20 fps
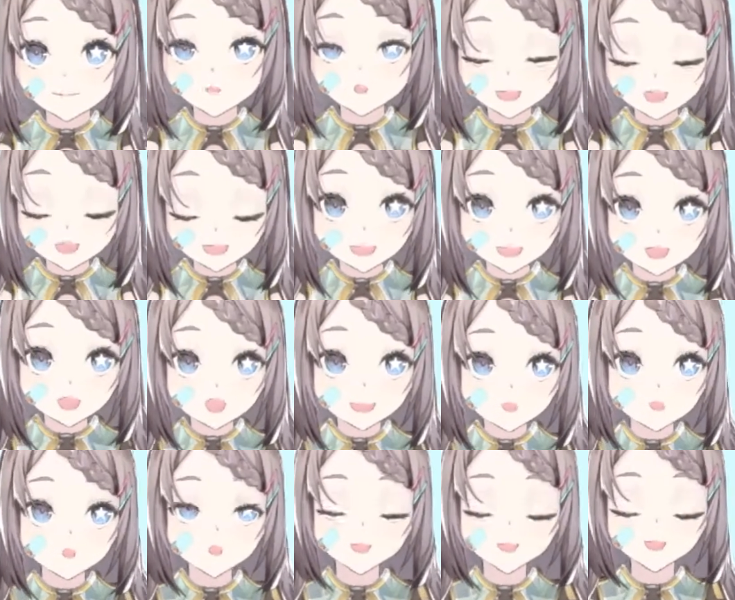Now I'm
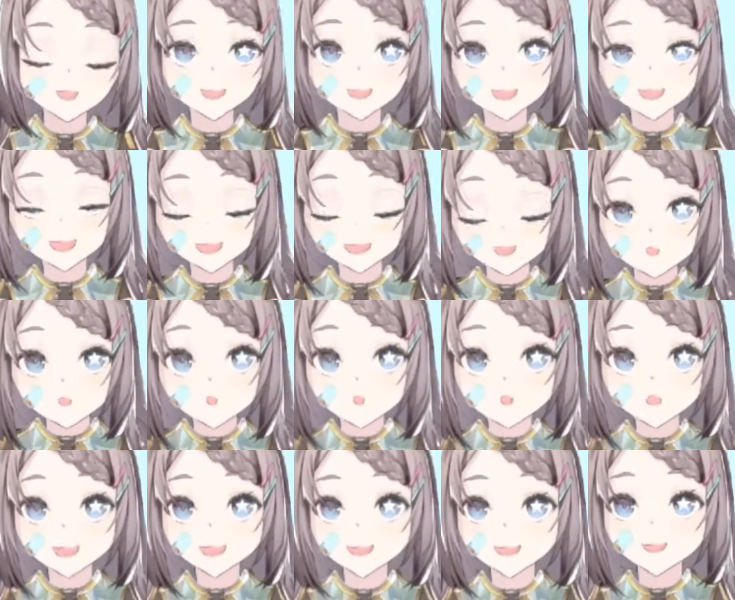just gonna start it
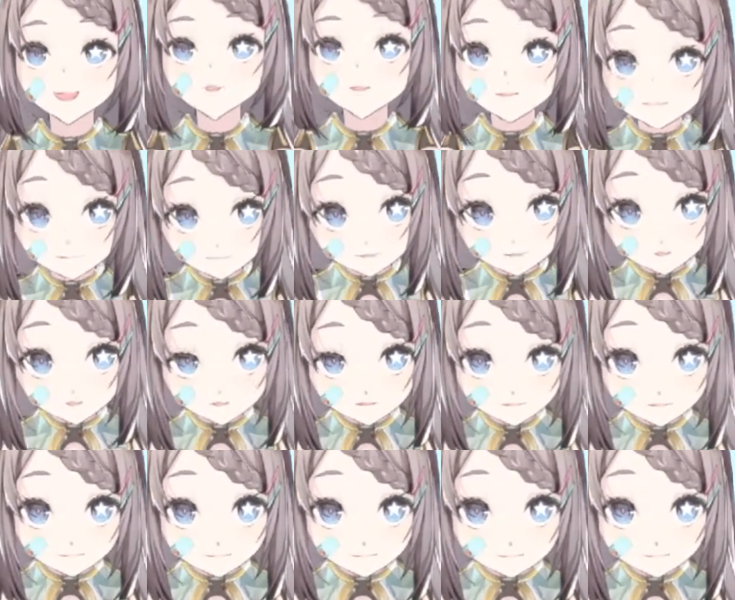up and see
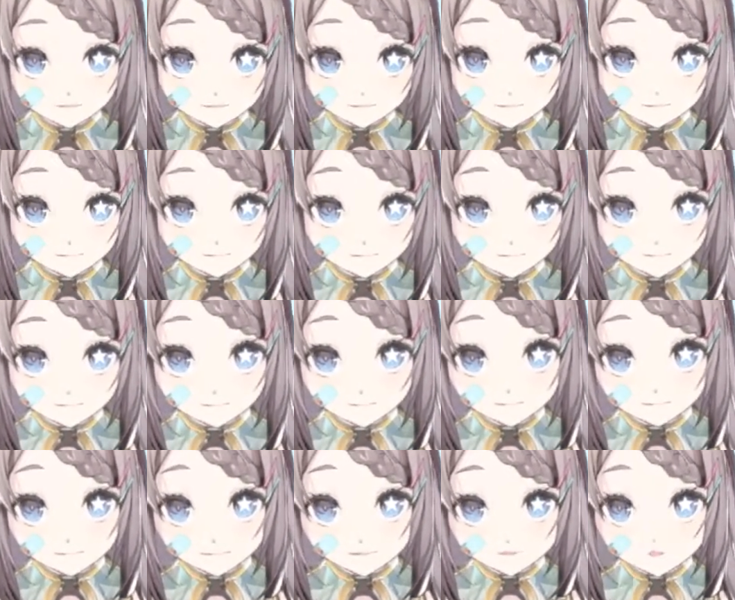how it goes.
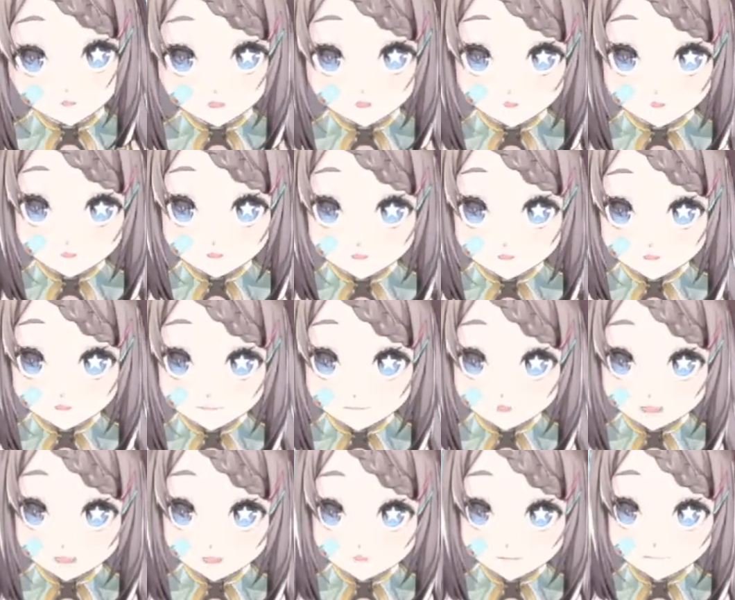It's gonna take a while,
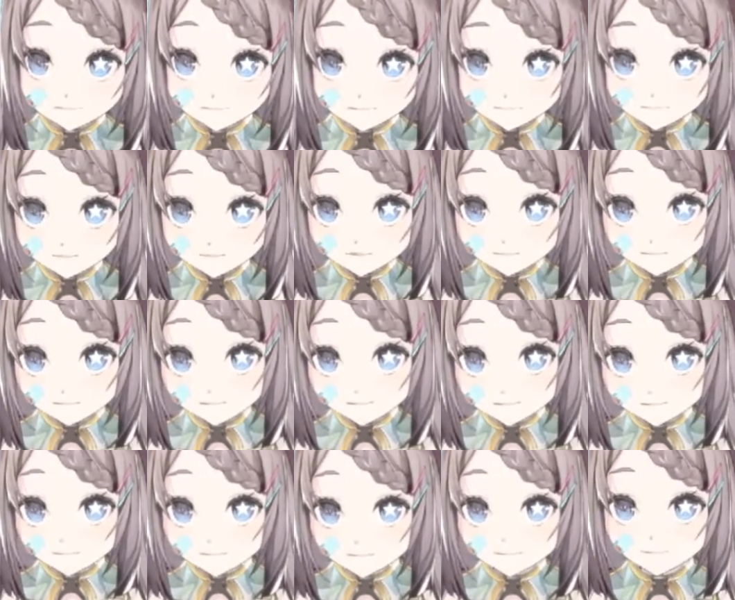so let me
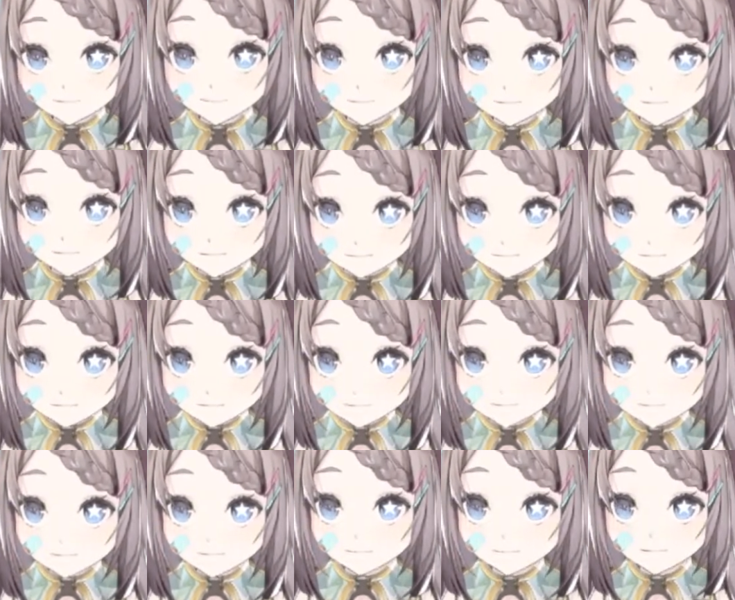introduce
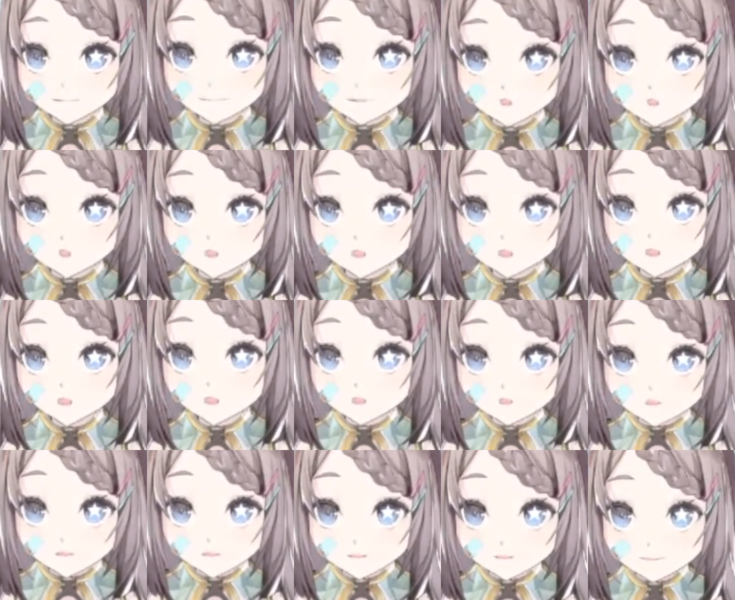my
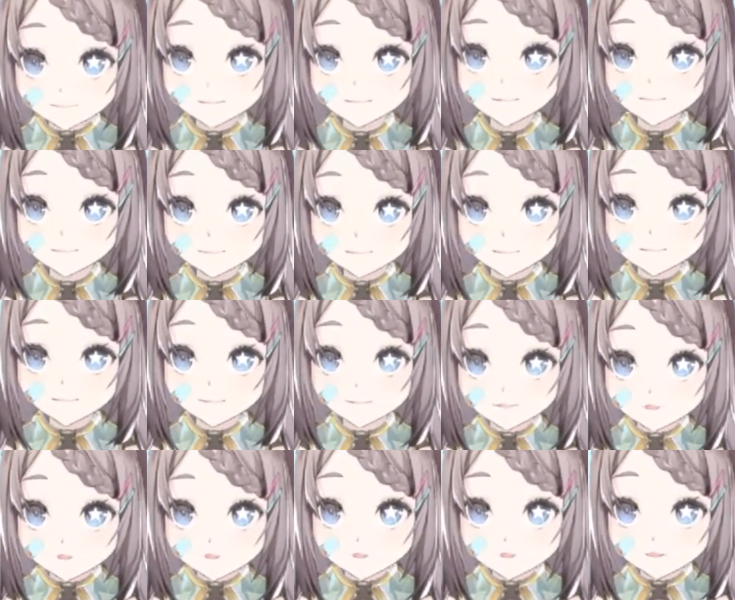trustworthy
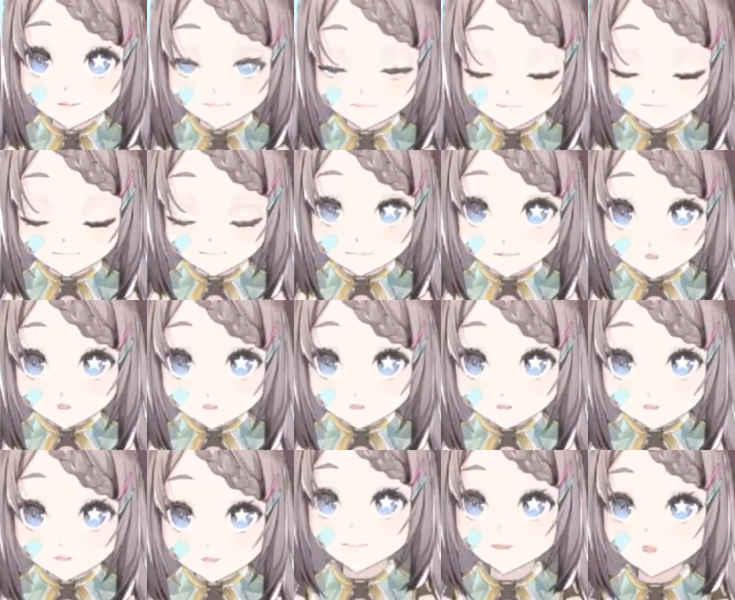friend
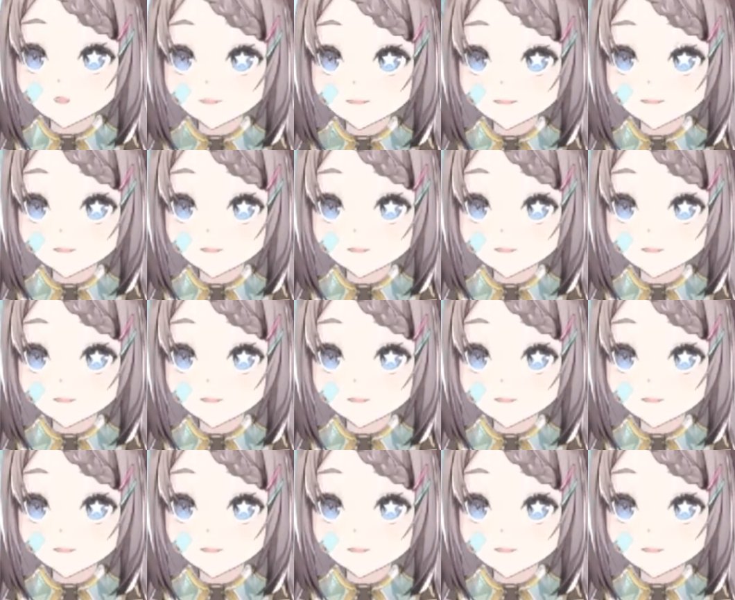here.